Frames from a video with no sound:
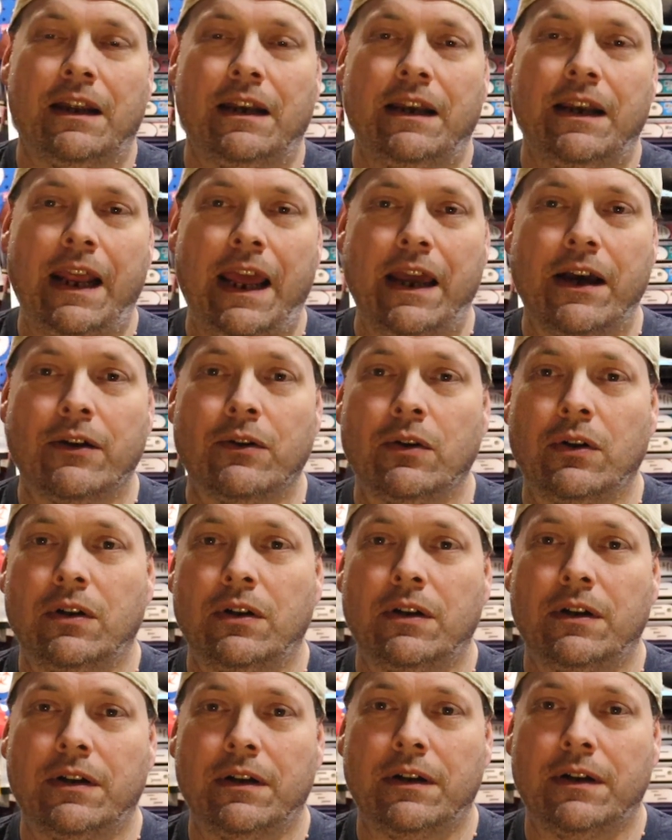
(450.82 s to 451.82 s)
Now,
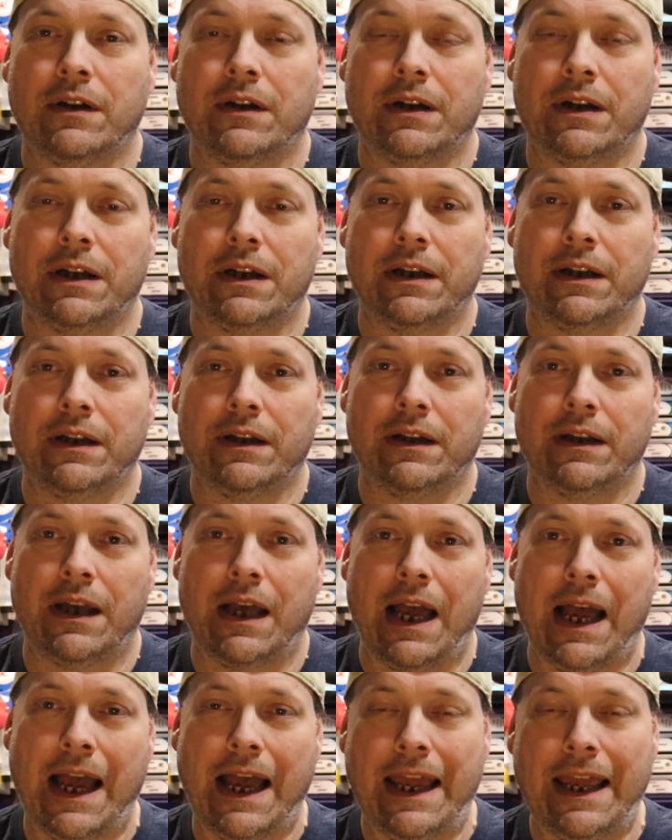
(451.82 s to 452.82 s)

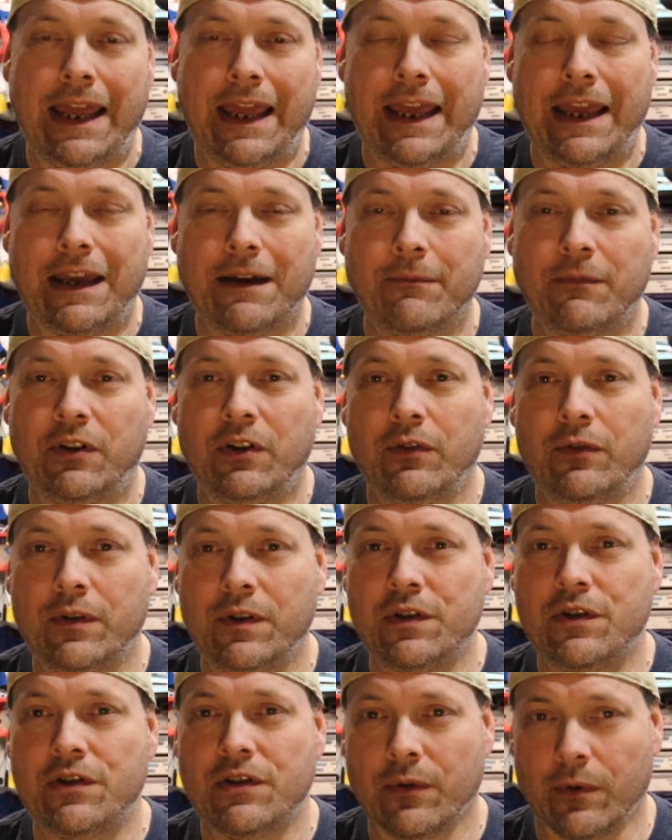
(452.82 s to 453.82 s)
I am
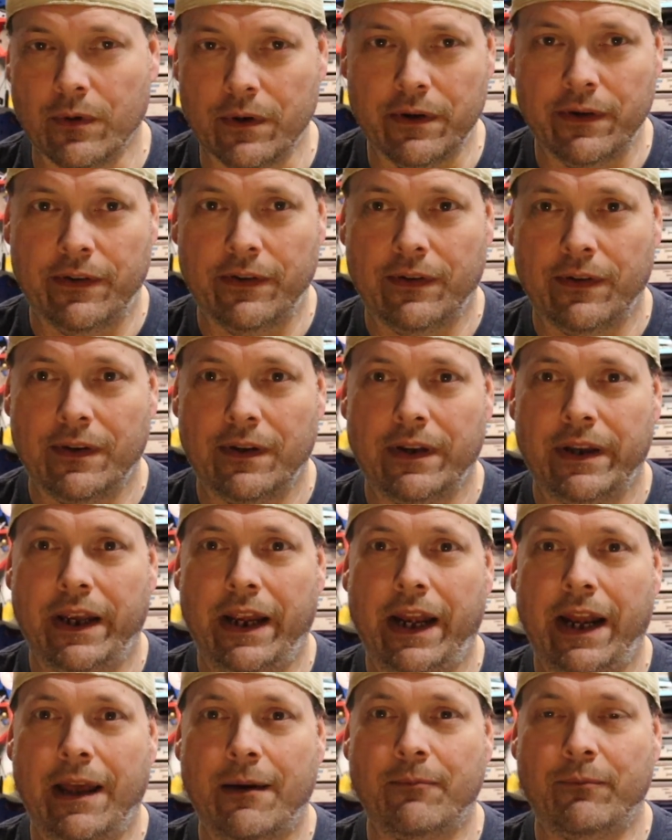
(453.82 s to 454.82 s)
doing shorts
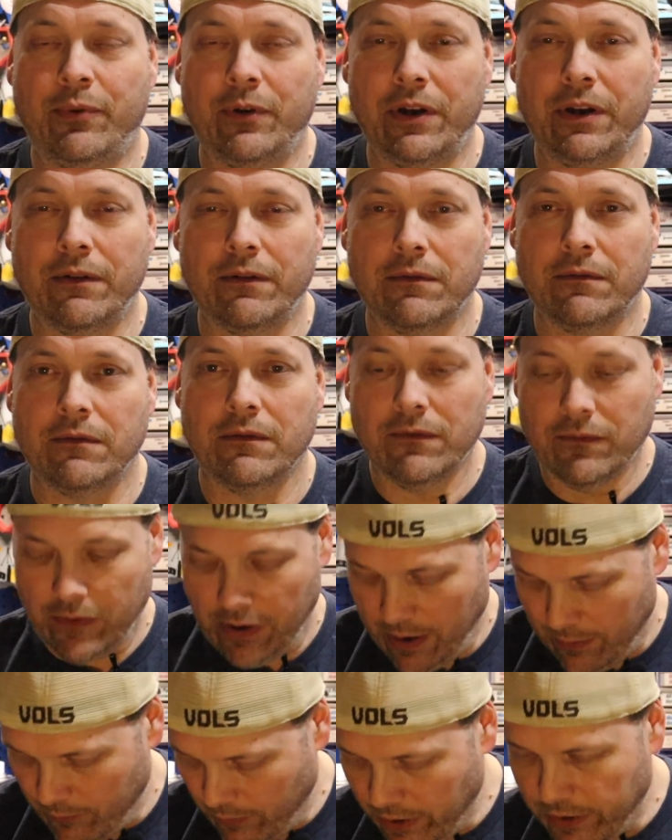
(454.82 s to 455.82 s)
and I'm put.
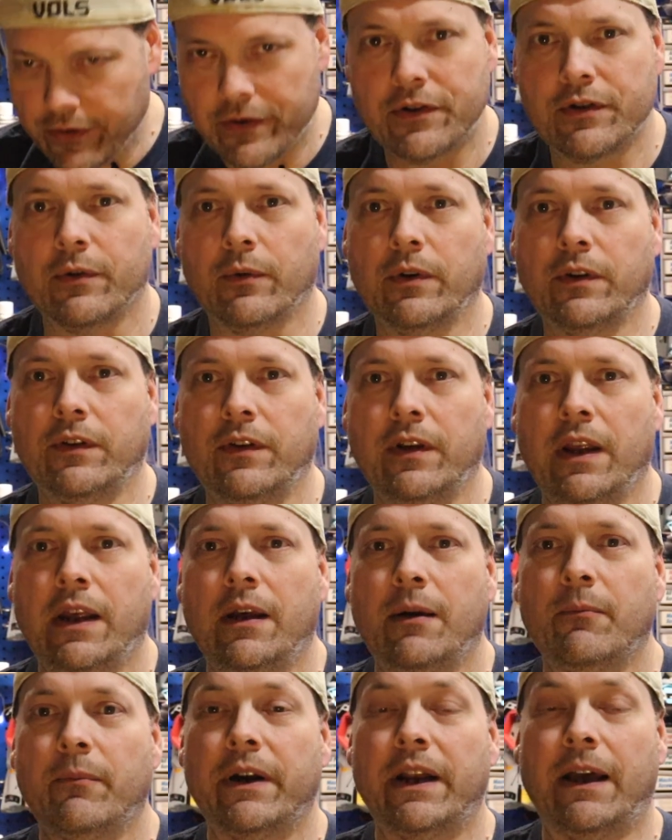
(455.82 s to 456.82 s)
Well, I'm wearing shorts,
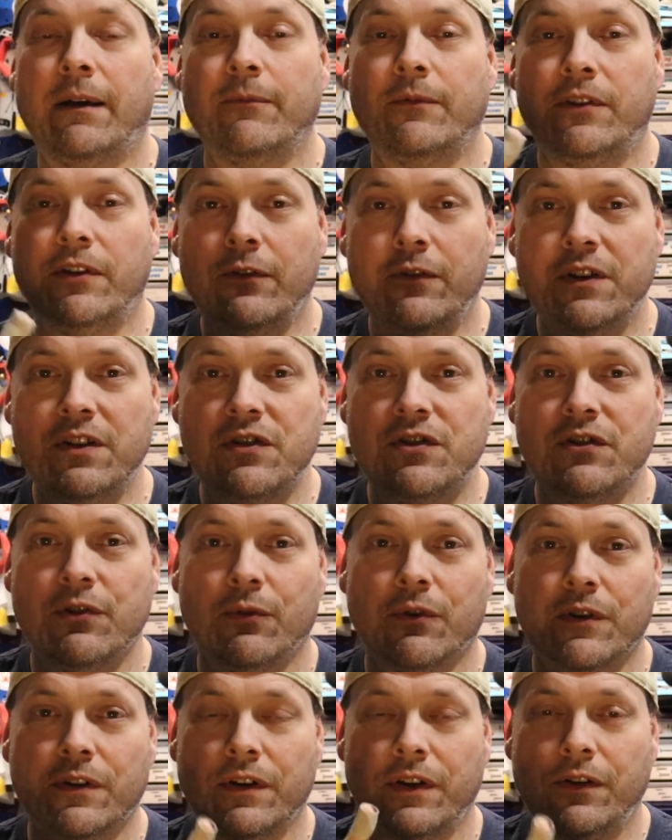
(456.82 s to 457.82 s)
but I'm doing
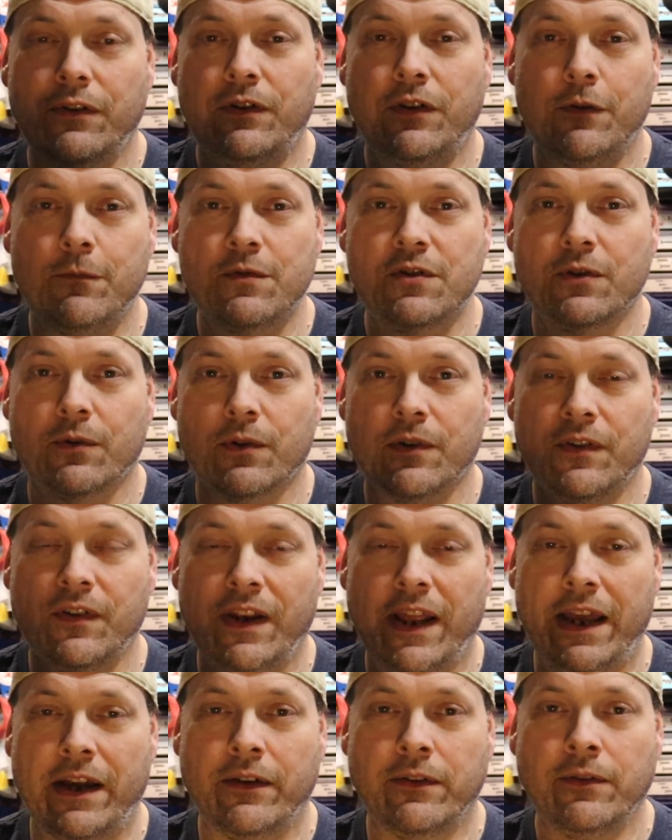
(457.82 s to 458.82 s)
short YouTube shorts
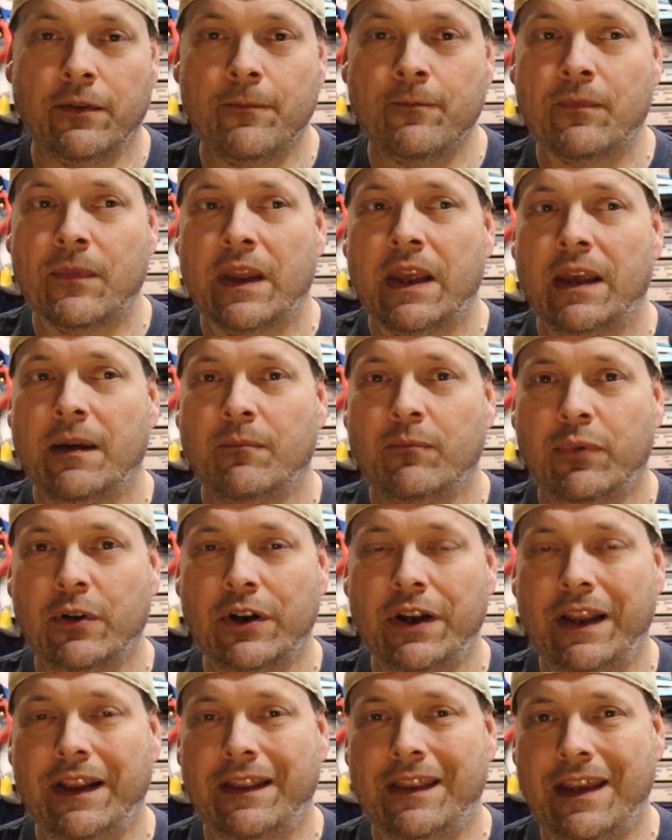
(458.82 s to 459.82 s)
now,
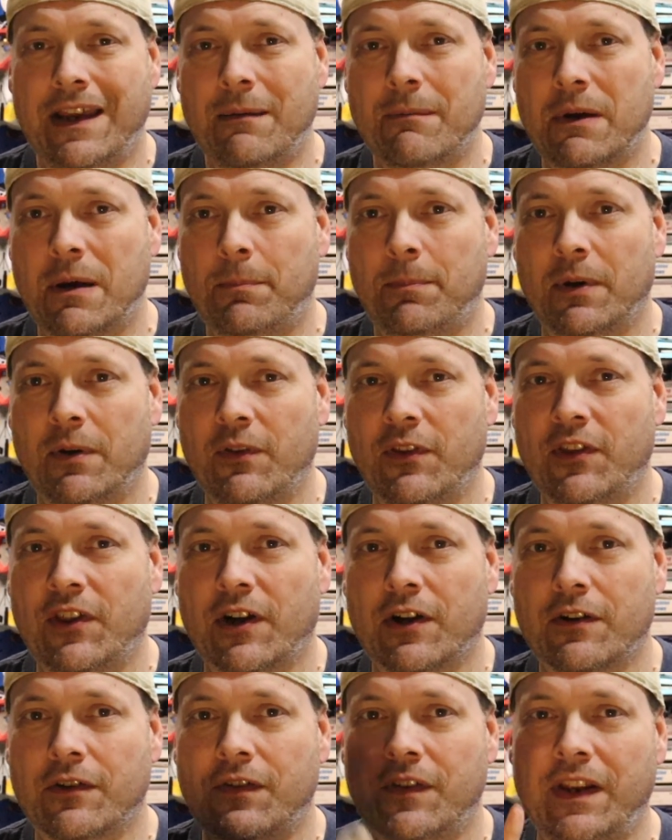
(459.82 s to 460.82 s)
putting them up on
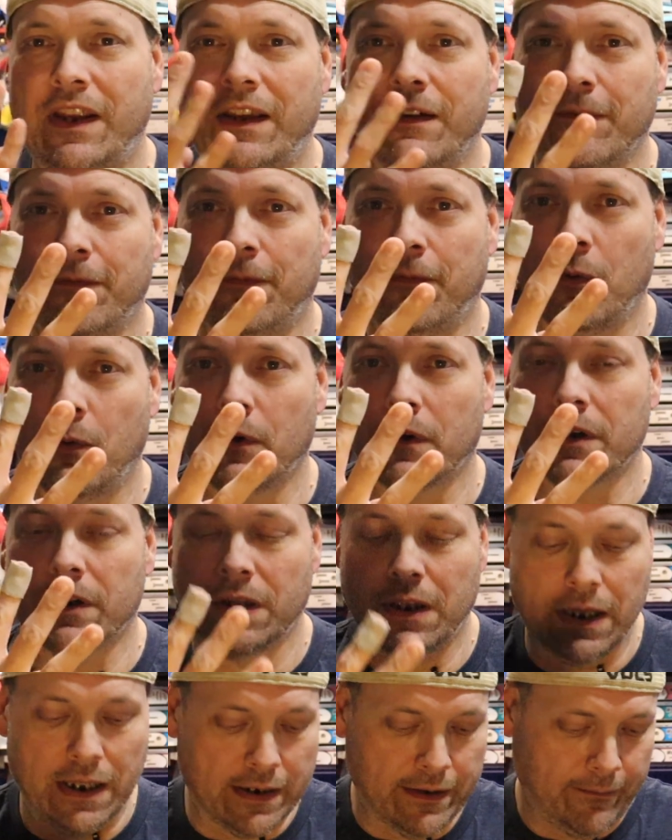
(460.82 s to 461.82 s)
Thursday at four
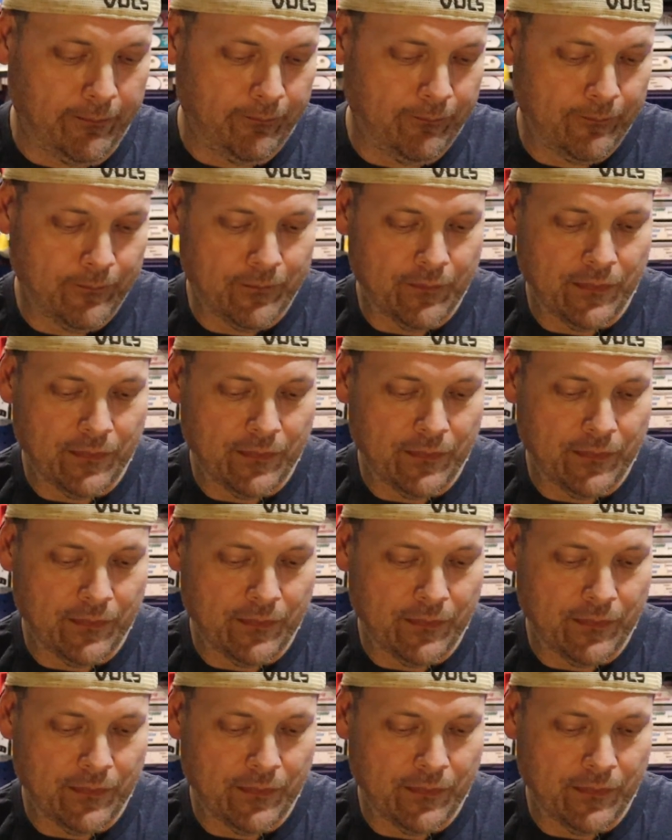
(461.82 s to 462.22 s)
o'clock.